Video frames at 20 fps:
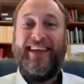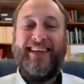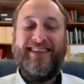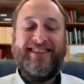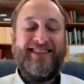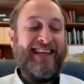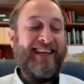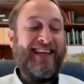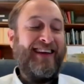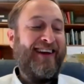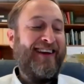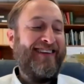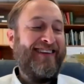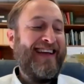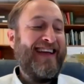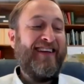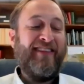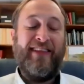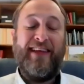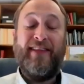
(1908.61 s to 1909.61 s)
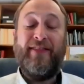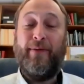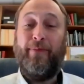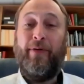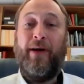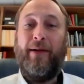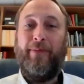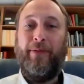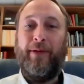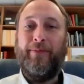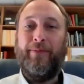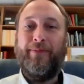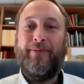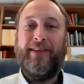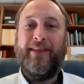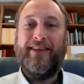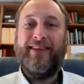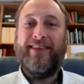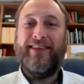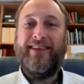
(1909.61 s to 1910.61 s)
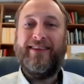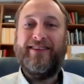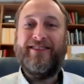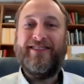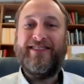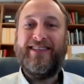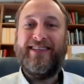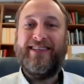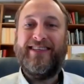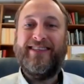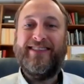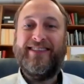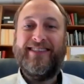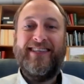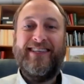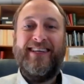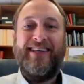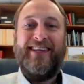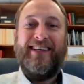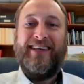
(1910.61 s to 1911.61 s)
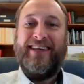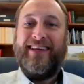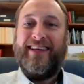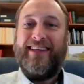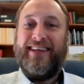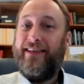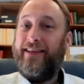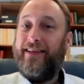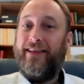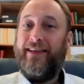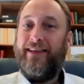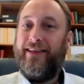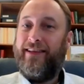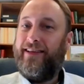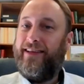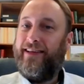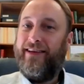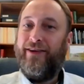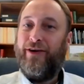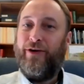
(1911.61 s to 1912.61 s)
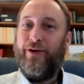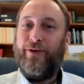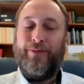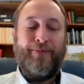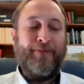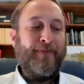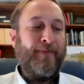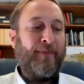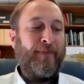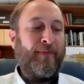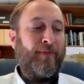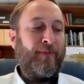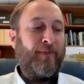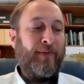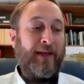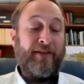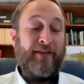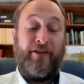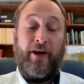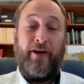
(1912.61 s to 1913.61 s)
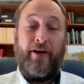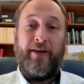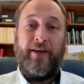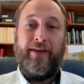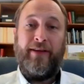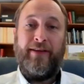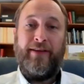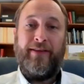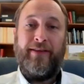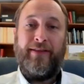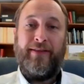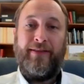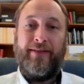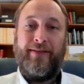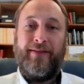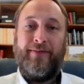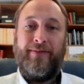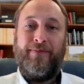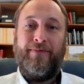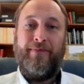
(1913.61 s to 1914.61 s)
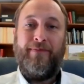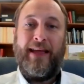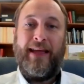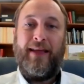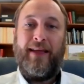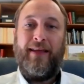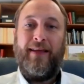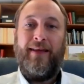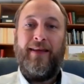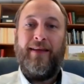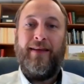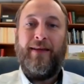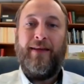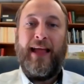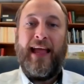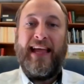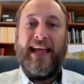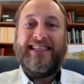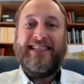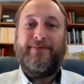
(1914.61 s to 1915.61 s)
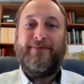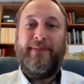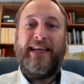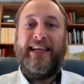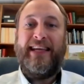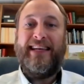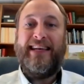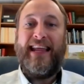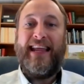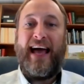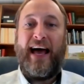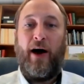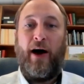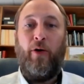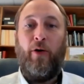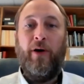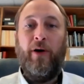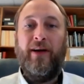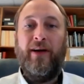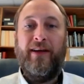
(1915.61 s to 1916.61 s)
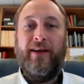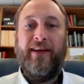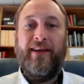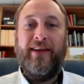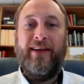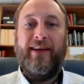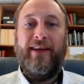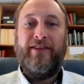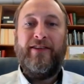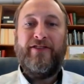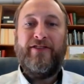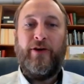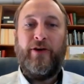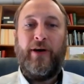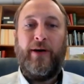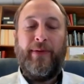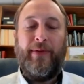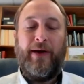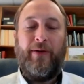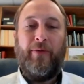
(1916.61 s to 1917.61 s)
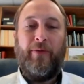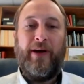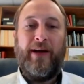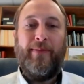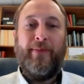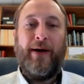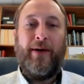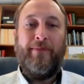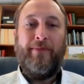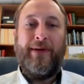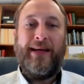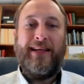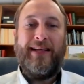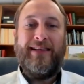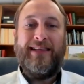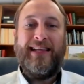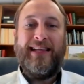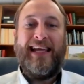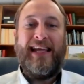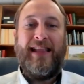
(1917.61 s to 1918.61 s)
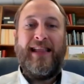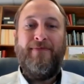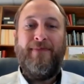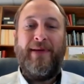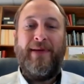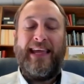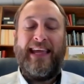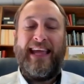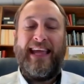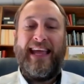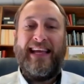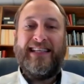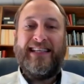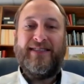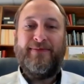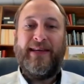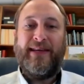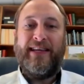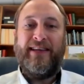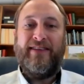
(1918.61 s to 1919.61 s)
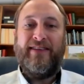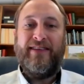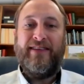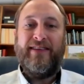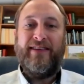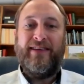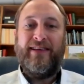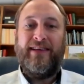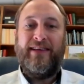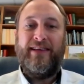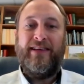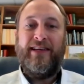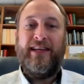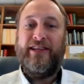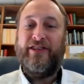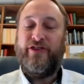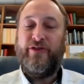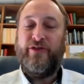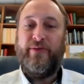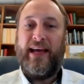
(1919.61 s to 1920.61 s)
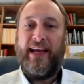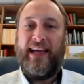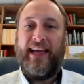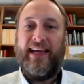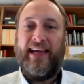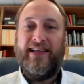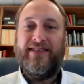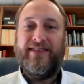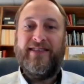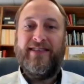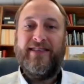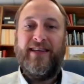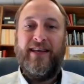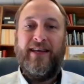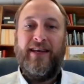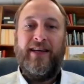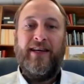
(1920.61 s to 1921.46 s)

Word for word: He's hit exactly on the problem. That there's a, uh, you know, it's hard to make ends meet now, so I'm not worried about men making ends meet in two decades.